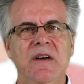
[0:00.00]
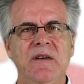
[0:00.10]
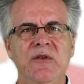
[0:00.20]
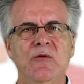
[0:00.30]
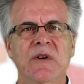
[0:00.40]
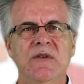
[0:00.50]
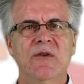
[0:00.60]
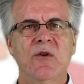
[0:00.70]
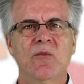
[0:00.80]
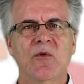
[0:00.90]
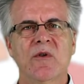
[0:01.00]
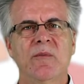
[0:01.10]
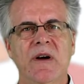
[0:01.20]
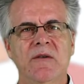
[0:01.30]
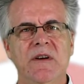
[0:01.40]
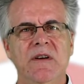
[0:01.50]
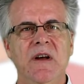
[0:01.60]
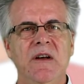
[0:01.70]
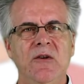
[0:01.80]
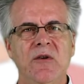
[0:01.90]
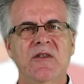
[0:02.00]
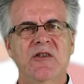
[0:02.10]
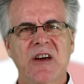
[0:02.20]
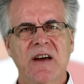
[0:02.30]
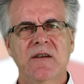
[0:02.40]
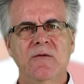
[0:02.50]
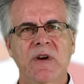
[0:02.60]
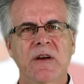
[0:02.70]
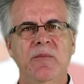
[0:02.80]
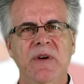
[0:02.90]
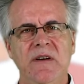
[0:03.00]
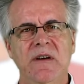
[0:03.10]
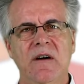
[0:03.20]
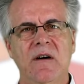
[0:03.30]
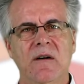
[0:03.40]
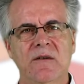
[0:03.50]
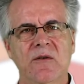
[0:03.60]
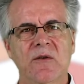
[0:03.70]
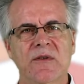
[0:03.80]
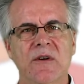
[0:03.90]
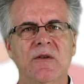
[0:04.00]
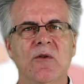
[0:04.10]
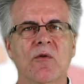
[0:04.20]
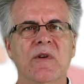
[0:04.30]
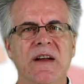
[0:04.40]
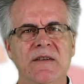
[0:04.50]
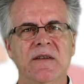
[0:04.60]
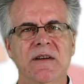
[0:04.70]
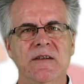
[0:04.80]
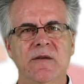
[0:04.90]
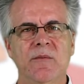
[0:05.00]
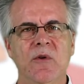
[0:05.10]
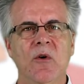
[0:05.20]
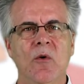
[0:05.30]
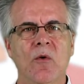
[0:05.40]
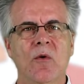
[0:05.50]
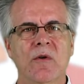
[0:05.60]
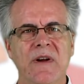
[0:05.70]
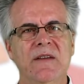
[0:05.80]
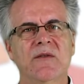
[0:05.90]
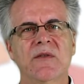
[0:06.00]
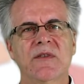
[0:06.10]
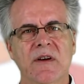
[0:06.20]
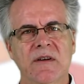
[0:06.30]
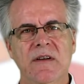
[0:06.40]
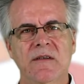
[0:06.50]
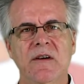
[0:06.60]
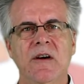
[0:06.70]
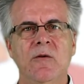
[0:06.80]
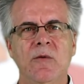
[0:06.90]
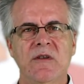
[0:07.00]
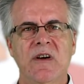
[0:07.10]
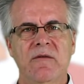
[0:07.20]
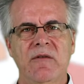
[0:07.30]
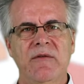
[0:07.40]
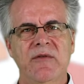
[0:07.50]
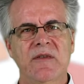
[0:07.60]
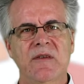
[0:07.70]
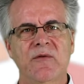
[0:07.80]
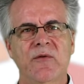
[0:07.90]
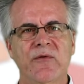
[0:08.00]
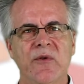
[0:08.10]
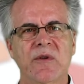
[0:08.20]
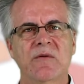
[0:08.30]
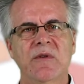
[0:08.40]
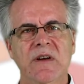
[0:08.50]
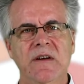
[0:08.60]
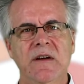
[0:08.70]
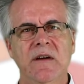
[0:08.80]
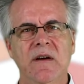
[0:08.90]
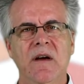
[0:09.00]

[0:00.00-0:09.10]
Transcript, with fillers: If you want to know more about it, you can check the Wikipedia articles on Orientalism or Oriental studies, which have references for further reading.